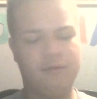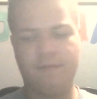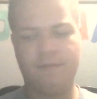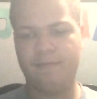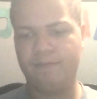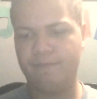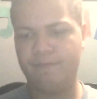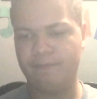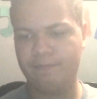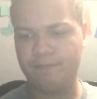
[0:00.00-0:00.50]

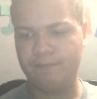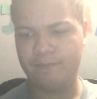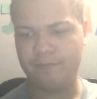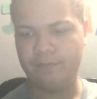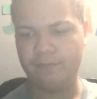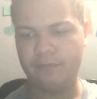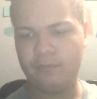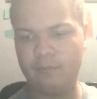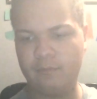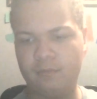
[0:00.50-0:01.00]

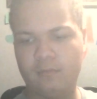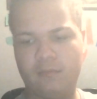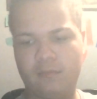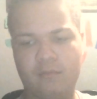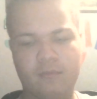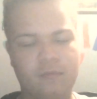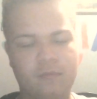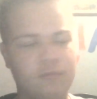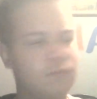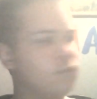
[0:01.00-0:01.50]

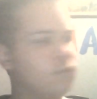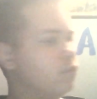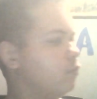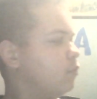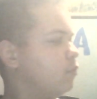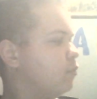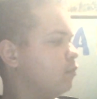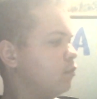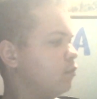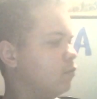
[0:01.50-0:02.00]

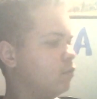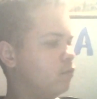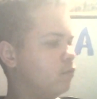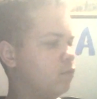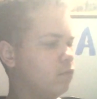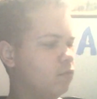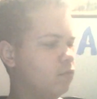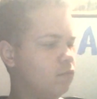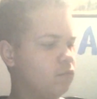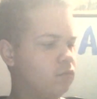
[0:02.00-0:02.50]

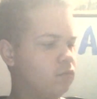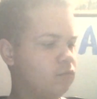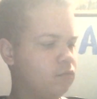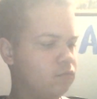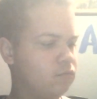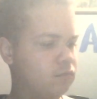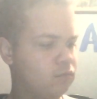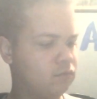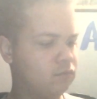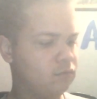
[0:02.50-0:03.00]

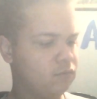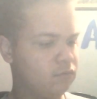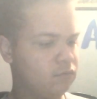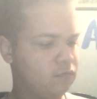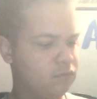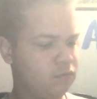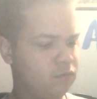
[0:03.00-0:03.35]
Nobody speaks.